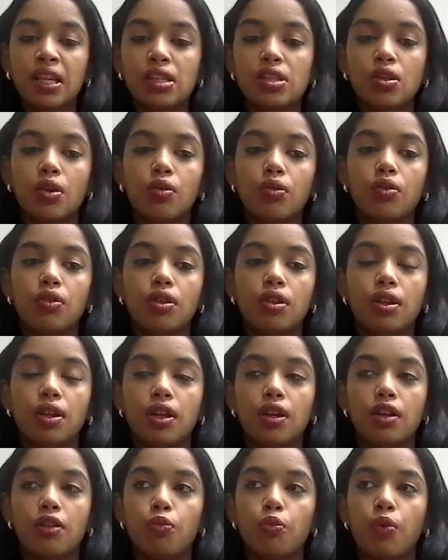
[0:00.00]
so
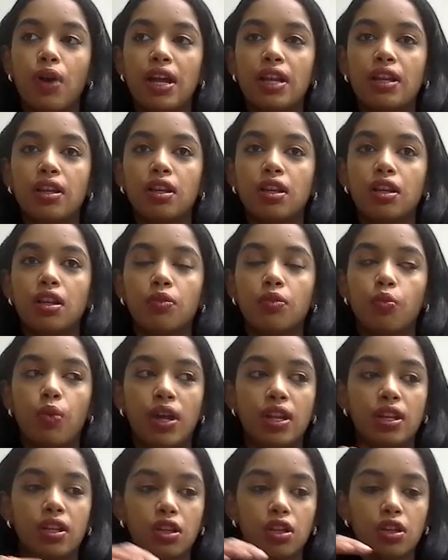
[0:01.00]

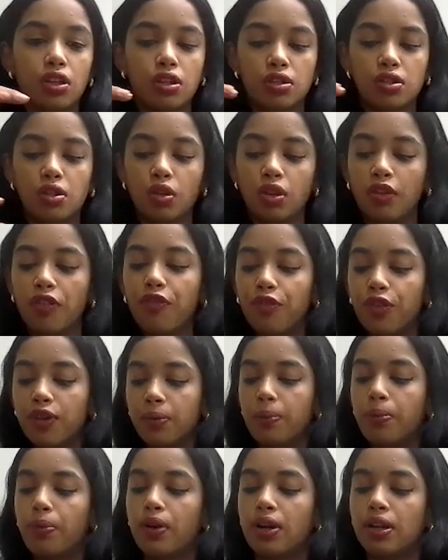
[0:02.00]
so the
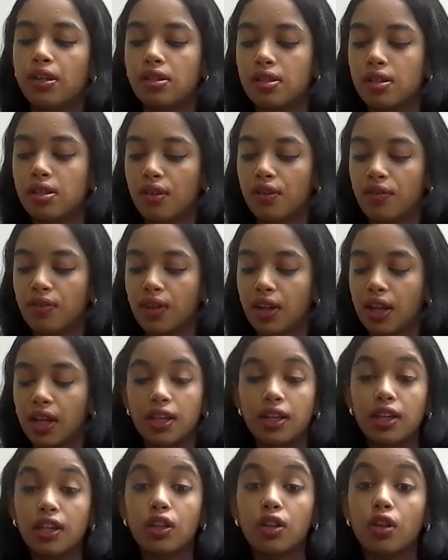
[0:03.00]
footprints of
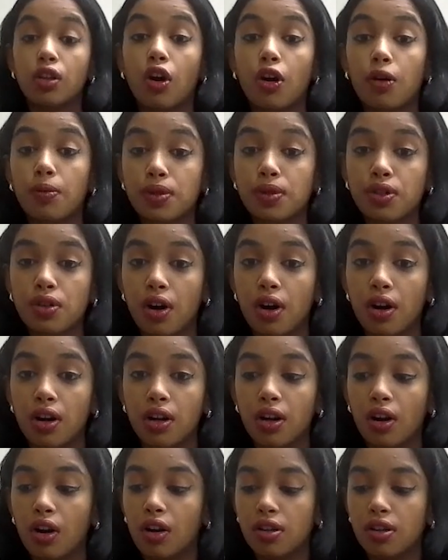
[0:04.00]
like Neil Armstrong